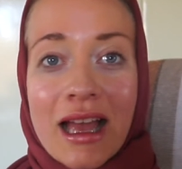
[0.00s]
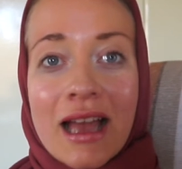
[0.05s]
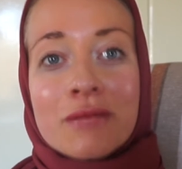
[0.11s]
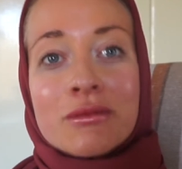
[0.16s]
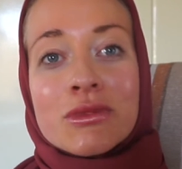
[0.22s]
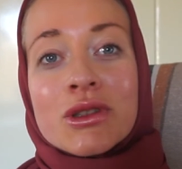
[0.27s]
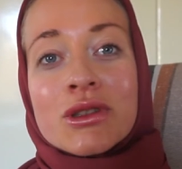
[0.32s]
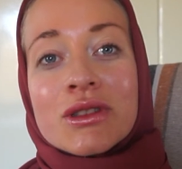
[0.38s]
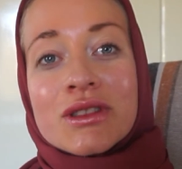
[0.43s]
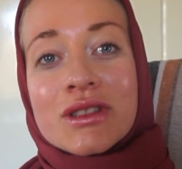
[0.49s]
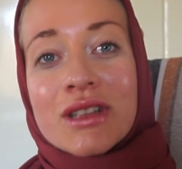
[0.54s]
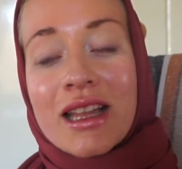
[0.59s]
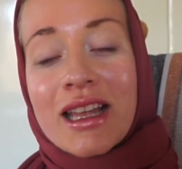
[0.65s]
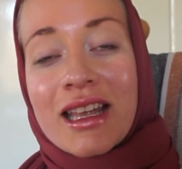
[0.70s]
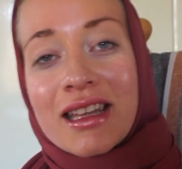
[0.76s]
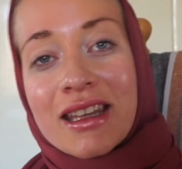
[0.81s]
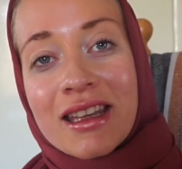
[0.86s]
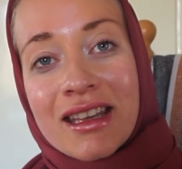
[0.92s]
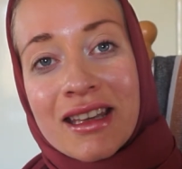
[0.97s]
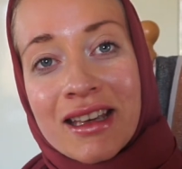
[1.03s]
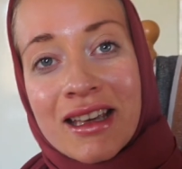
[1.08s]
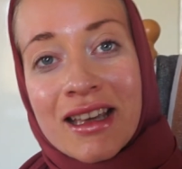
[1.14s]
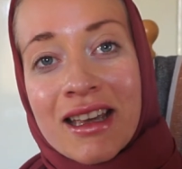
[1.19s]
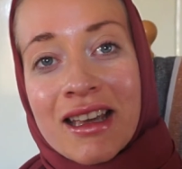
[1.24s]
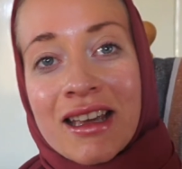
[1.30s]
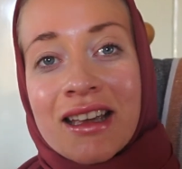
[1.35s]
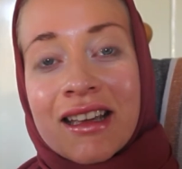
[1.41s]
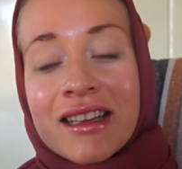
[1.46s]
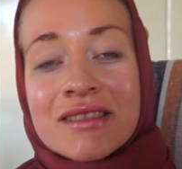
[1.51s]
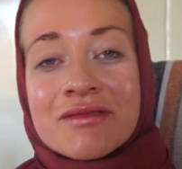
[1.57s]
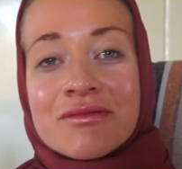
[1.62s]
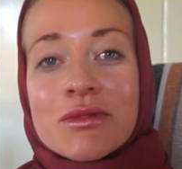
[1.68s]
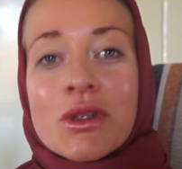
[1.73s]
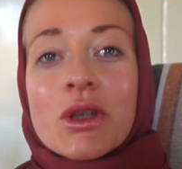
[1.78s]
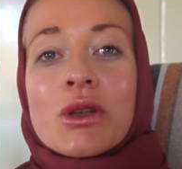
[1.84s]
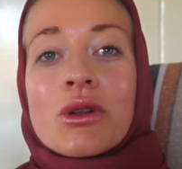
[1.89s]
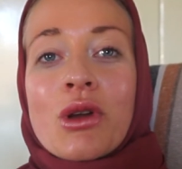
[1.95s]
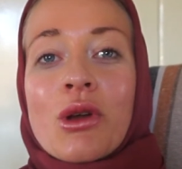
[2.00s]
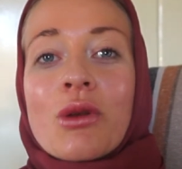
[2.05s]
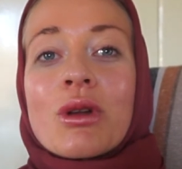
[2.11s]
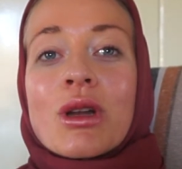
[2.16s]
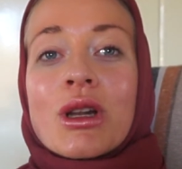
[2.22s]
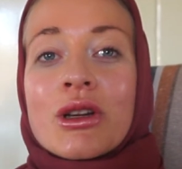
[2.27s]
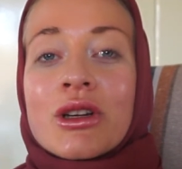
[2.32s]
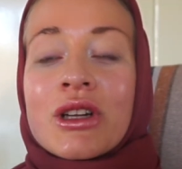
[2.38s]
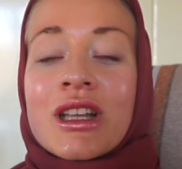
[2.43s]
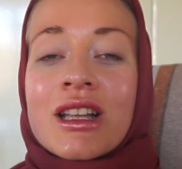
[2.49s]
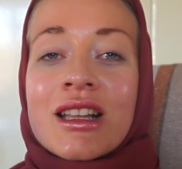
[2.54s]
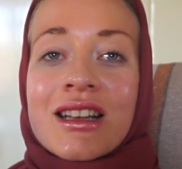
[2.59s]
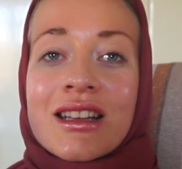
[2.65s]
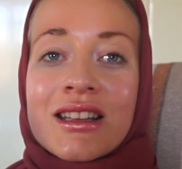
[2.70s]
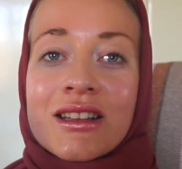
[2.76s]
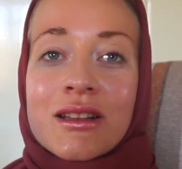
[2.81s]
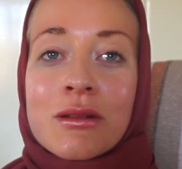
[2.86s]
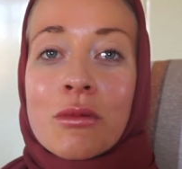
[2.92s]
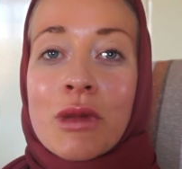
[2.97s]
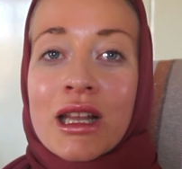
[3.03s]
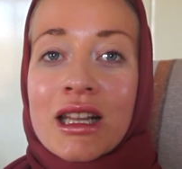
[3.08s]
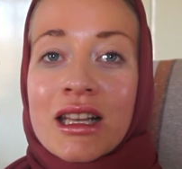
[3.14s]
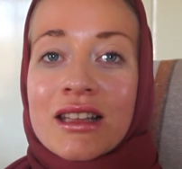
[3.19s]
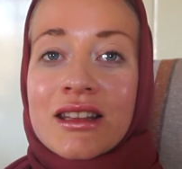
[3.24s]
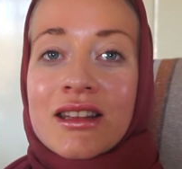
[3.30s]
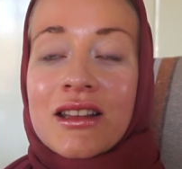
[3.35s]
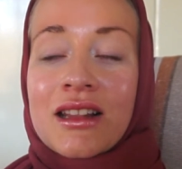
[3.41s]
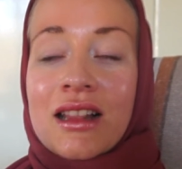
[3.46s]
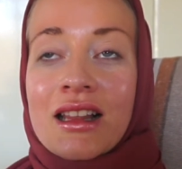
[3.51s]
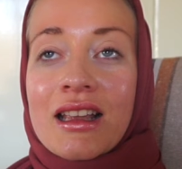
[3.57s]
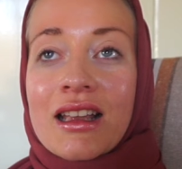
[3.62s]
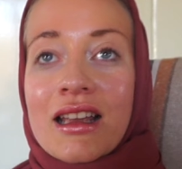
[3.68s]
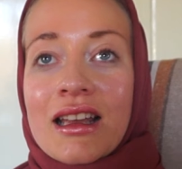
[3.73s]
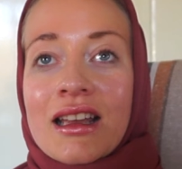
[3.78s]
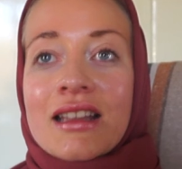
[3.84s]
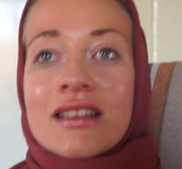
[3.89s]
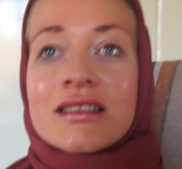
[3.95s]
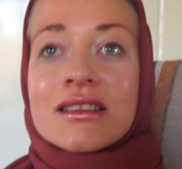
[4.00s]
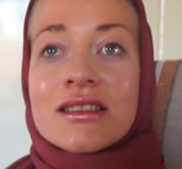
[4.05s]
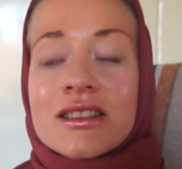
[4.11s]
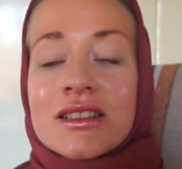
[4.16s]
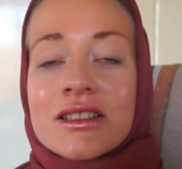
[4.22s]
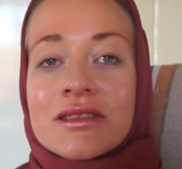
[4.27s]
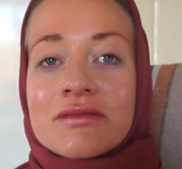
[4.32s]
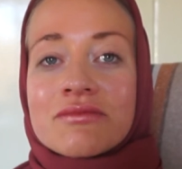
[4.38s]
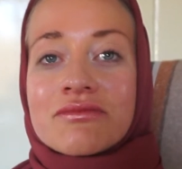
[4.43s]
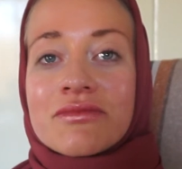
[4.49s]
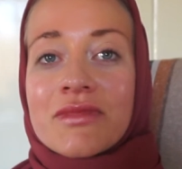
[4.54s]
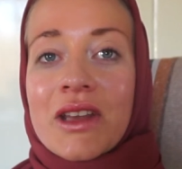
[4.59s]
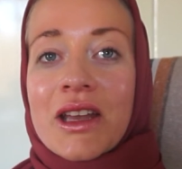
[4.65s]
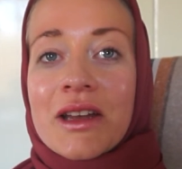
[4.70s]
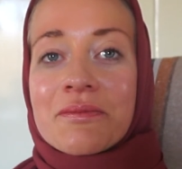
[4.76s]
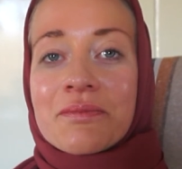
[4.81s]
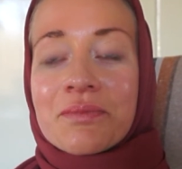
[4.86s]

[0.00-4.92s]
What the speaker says: I'm just learning little by little, and yeah.